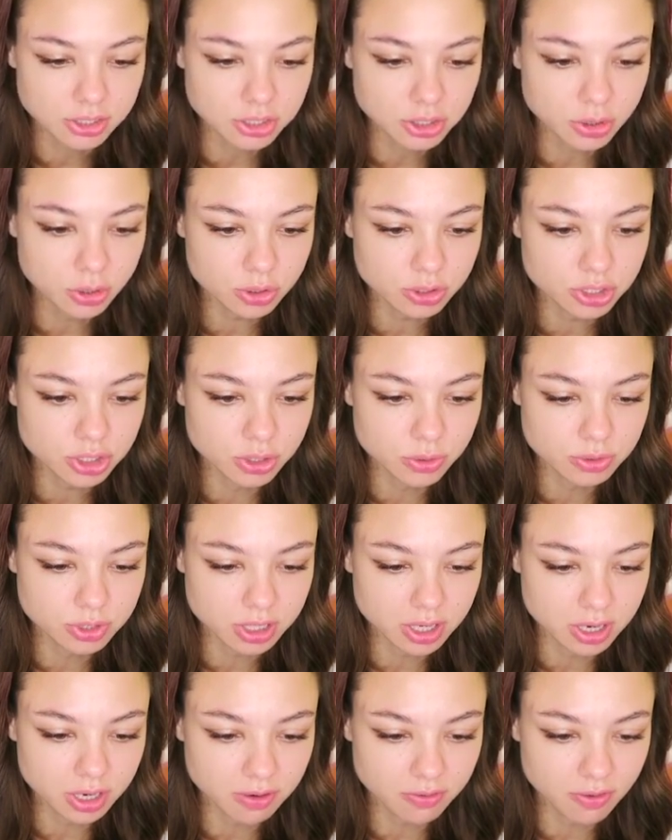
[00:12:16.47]
Can you
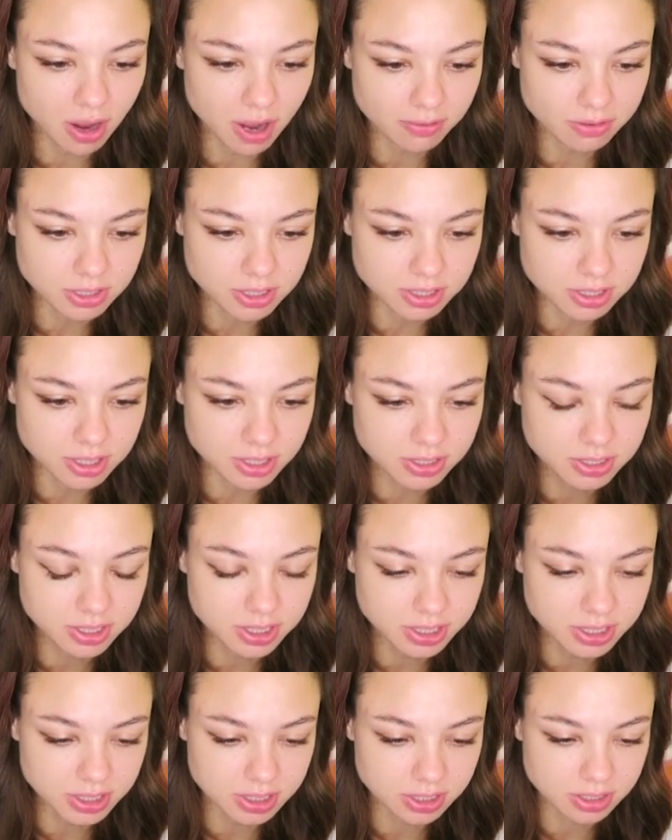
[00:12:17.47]
see that bloody
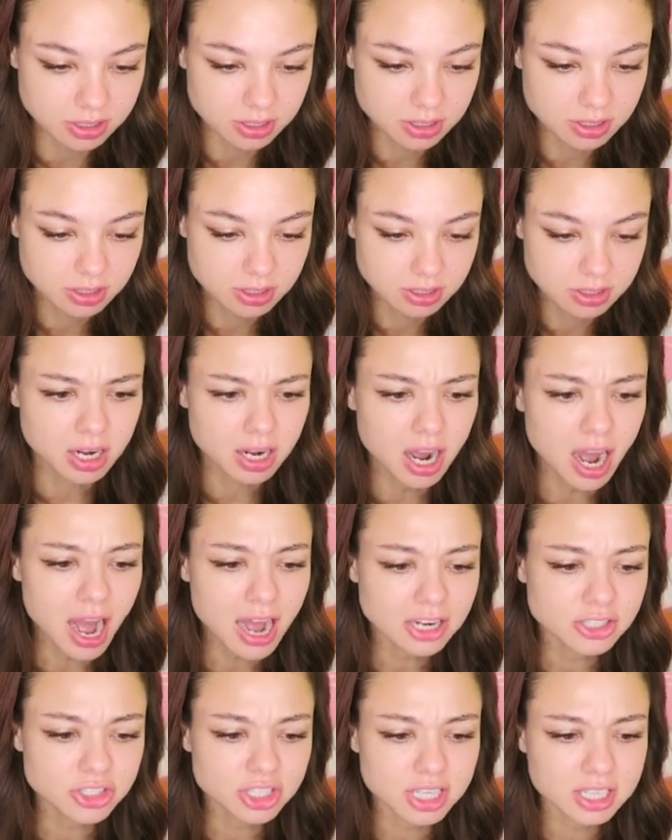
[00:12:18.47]
trails?
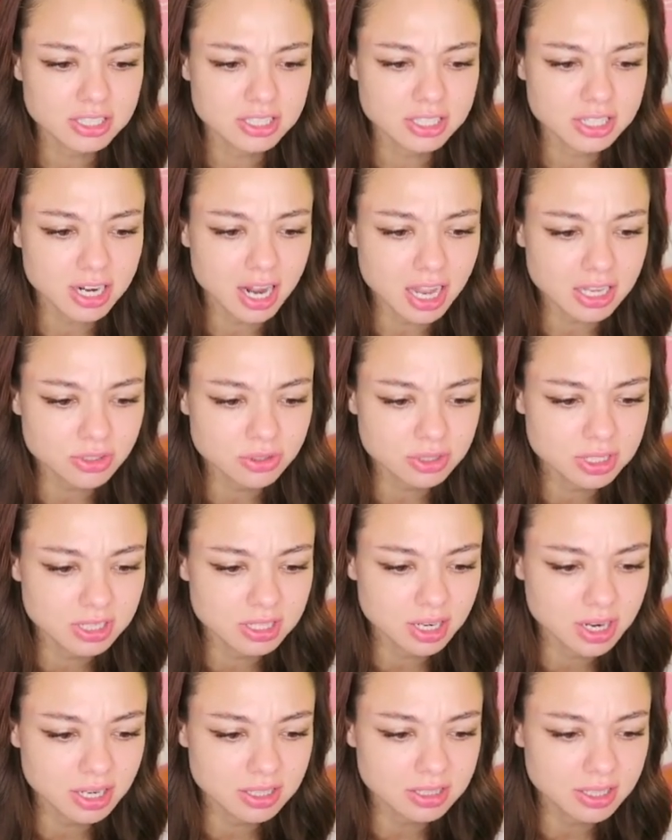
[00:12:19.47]
Well, it's obviously
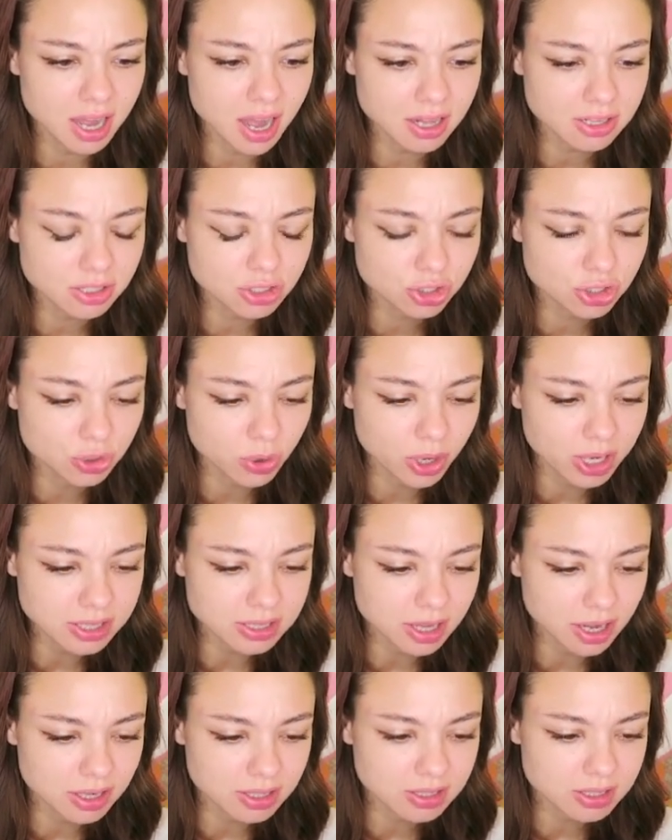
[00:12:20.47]
her. I should have
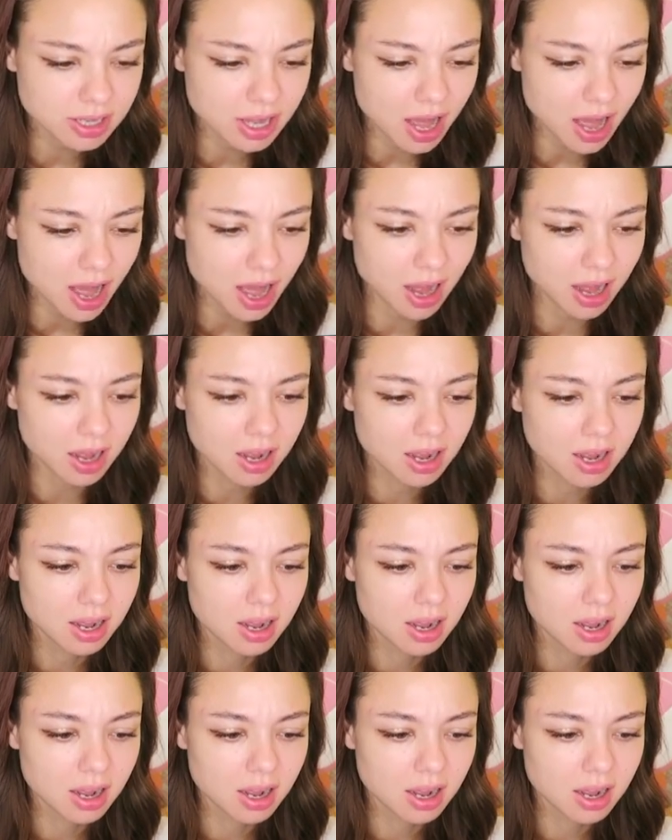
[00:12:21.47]
known it.